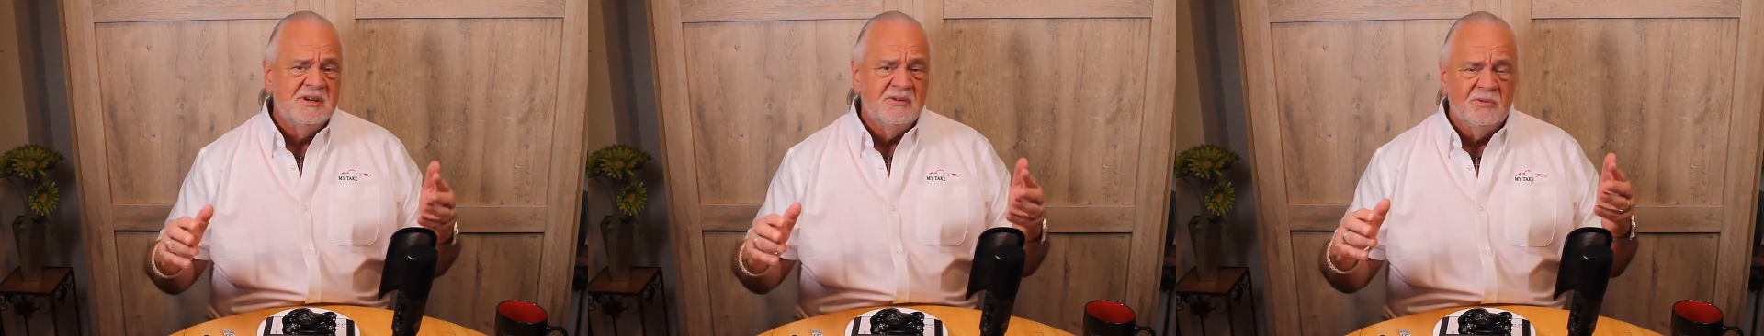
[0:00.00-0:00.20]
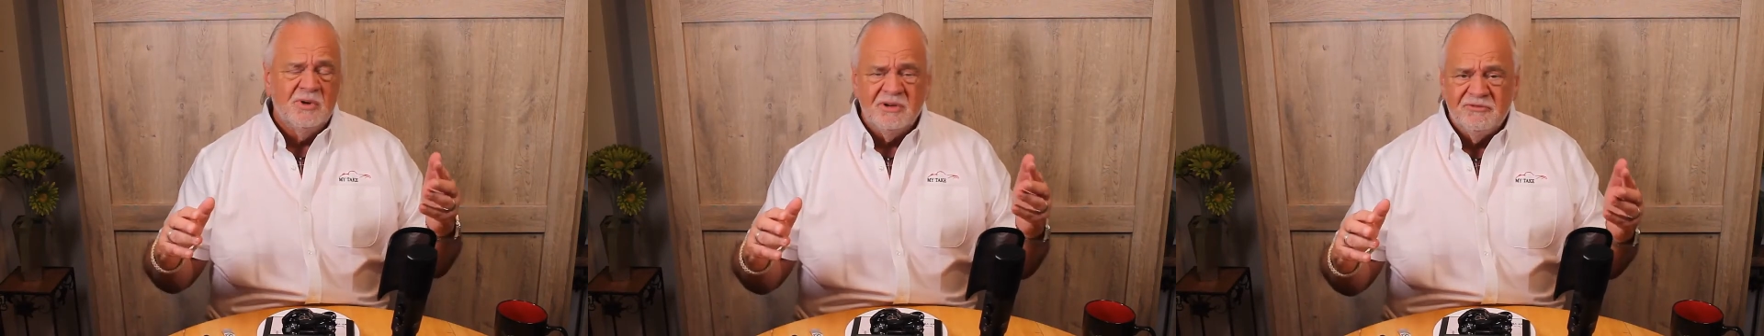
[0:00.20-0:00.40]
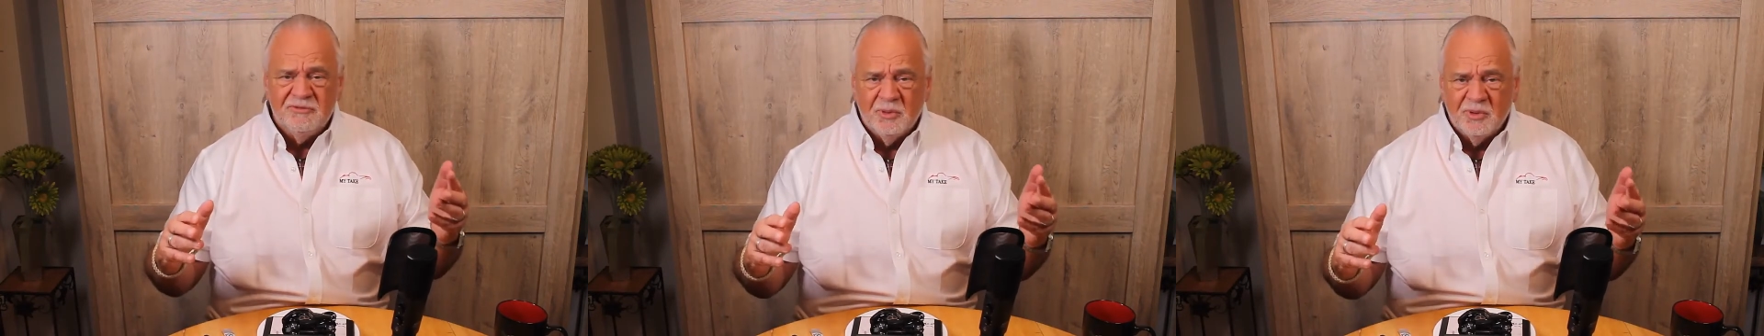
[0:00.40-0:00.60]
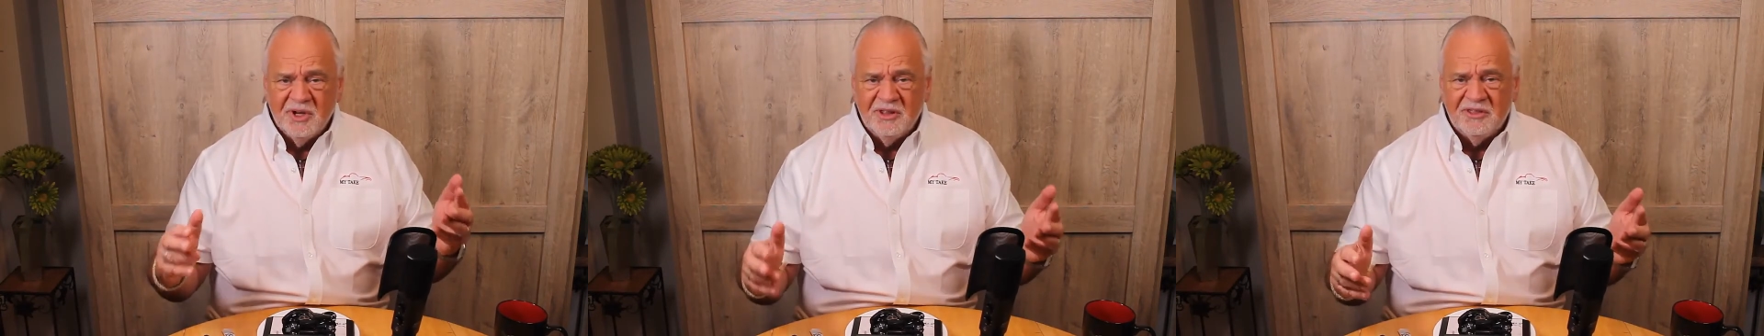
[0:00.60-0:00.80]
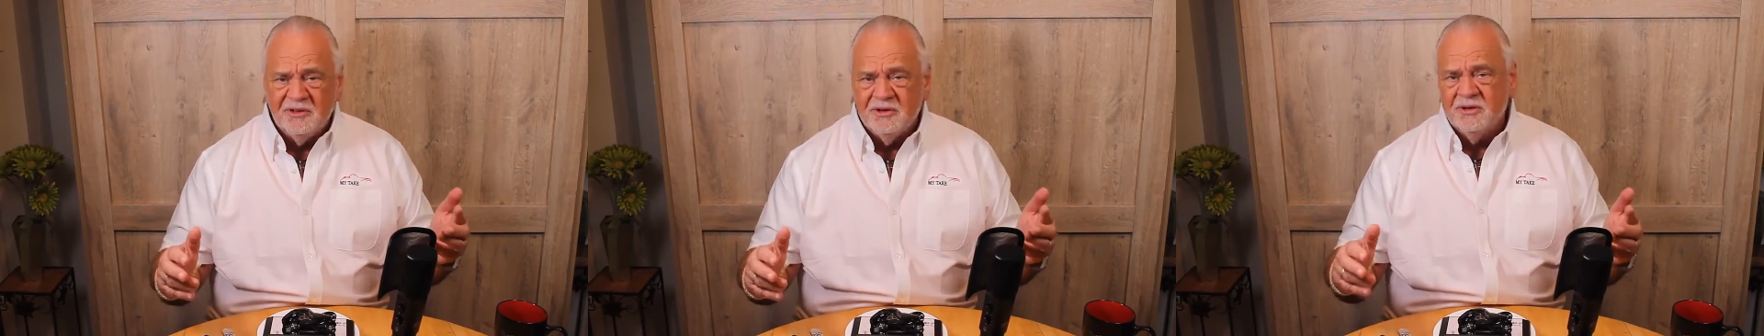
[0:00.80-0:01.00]

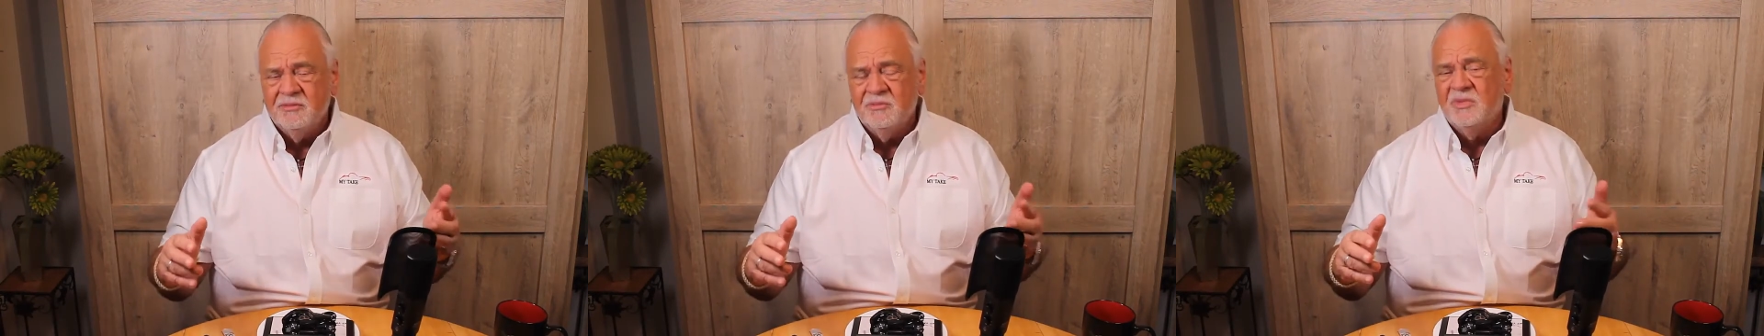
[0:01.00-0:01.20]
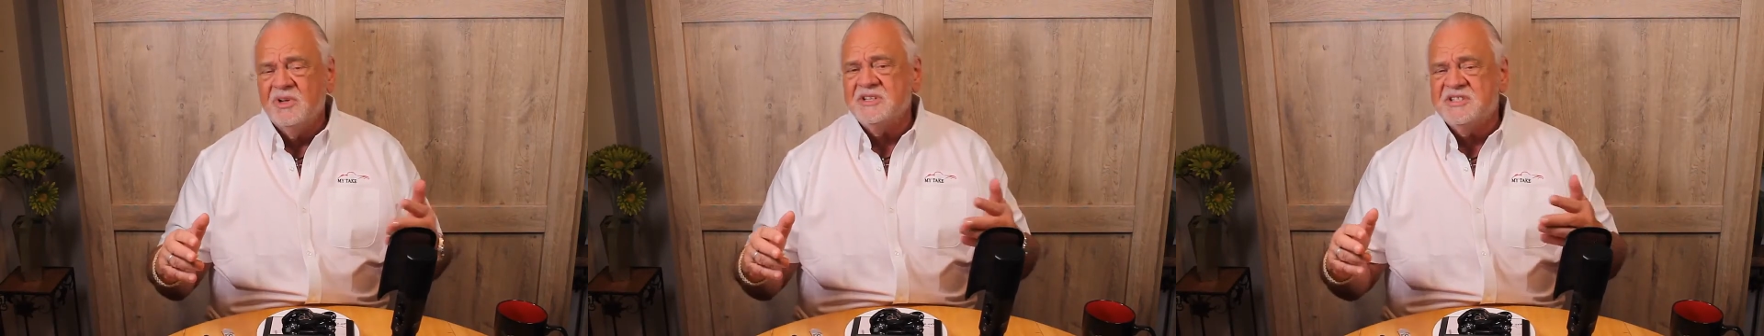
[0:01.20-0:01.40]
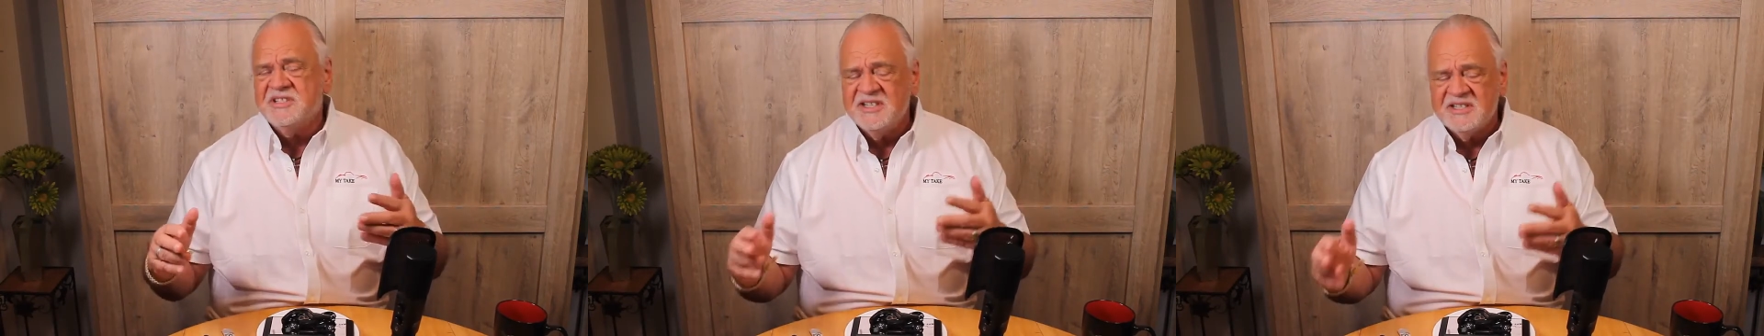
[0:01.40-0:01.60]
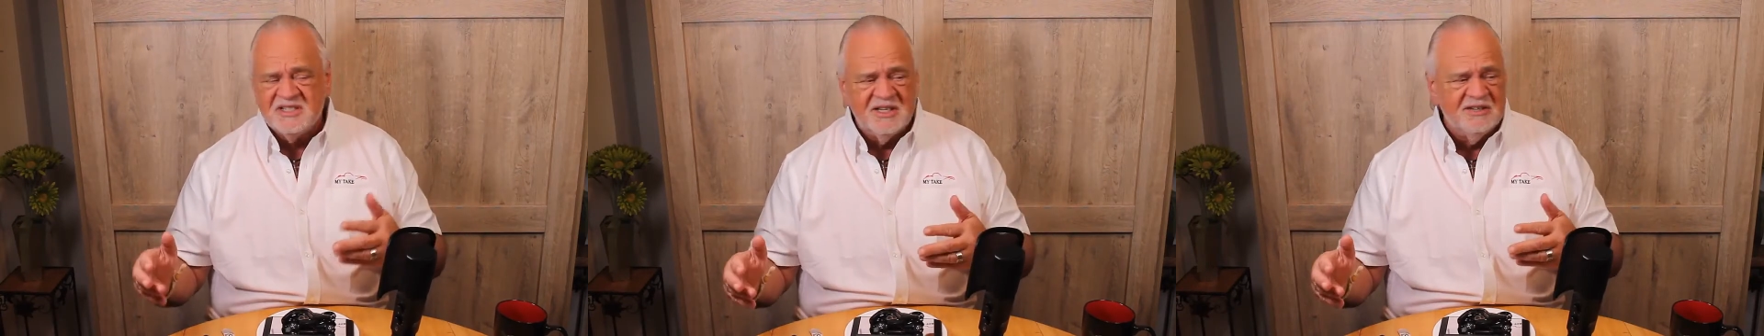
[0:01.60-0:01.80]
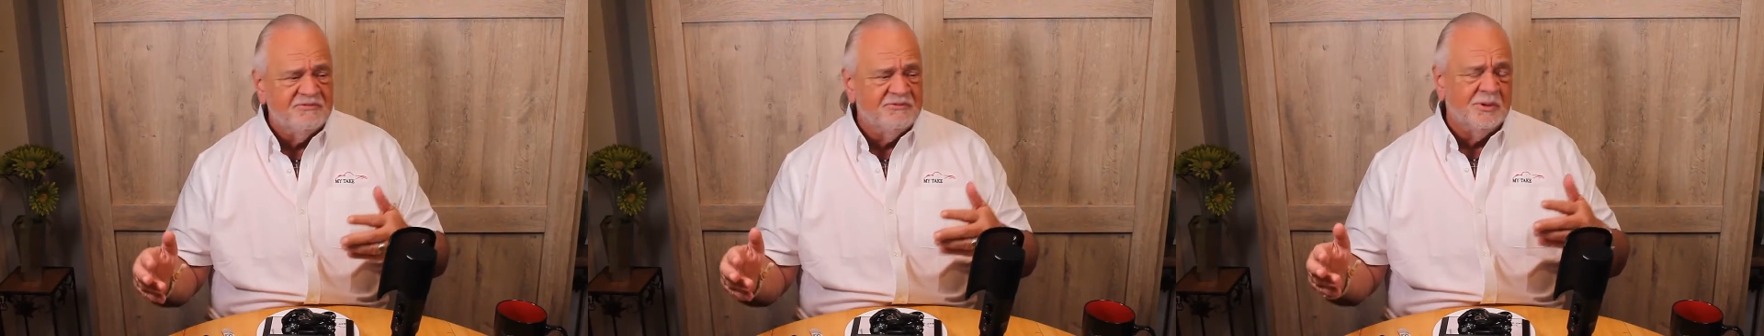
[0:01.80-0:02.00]
143rd,
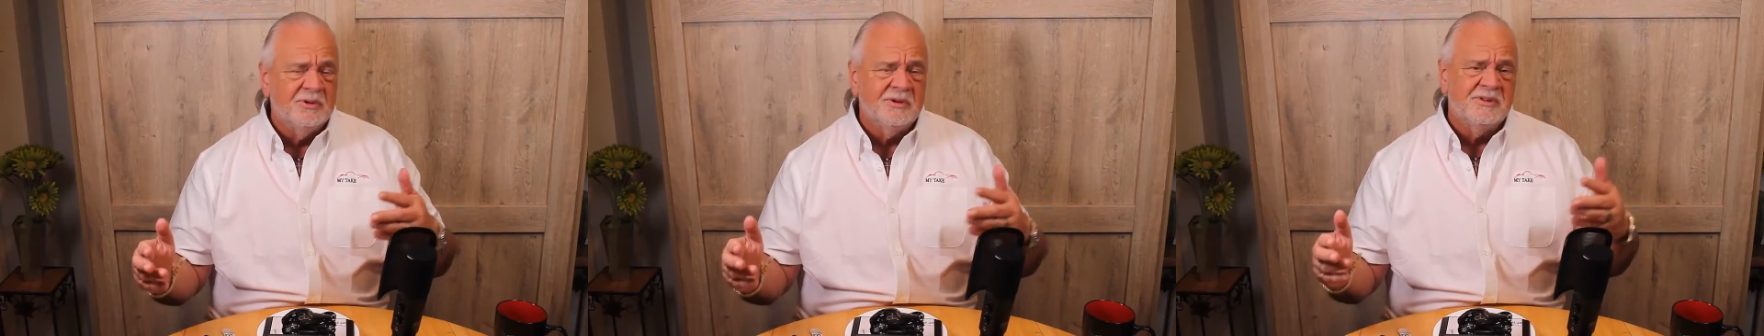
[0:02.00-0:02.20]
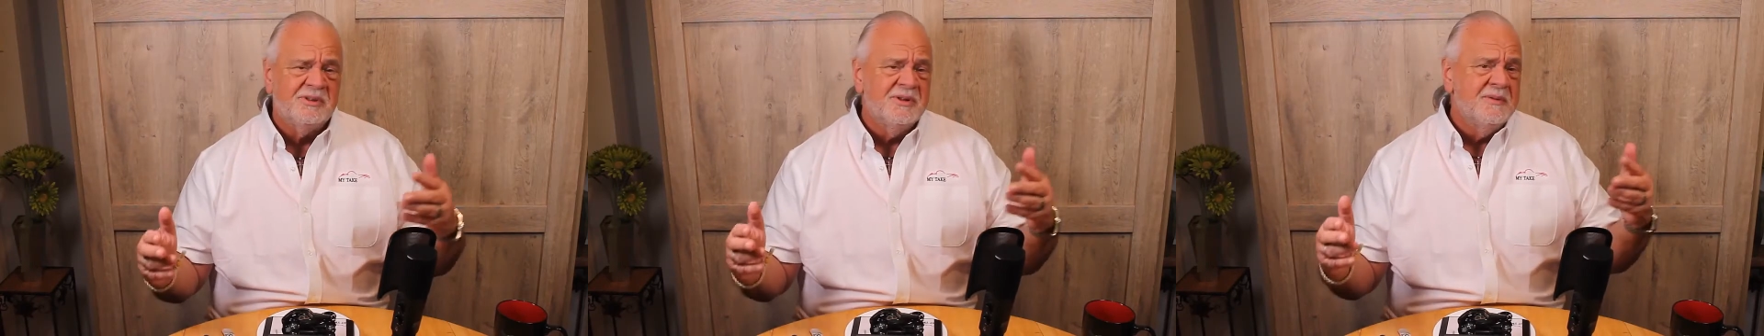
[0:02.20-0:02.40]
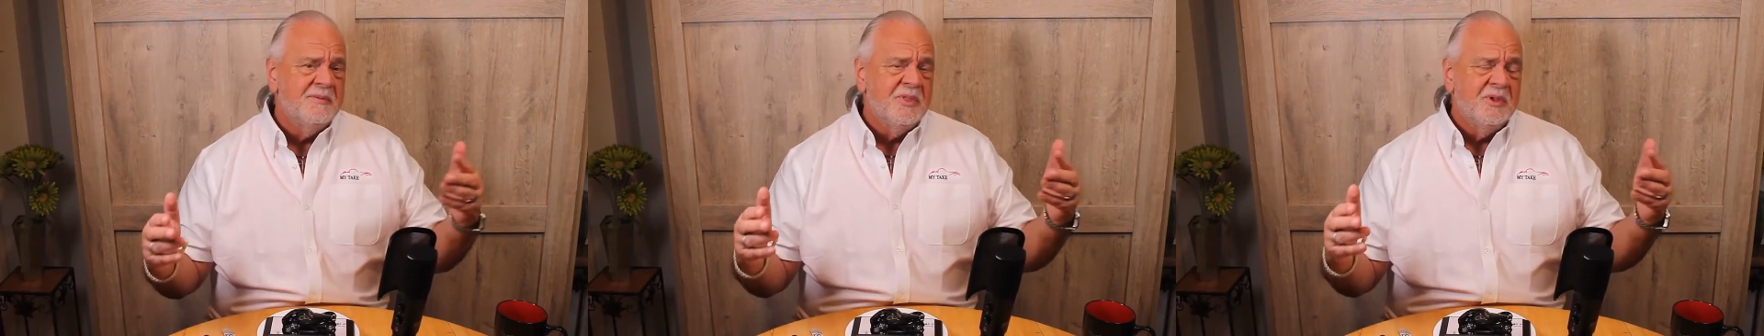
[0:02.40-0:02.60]
164th,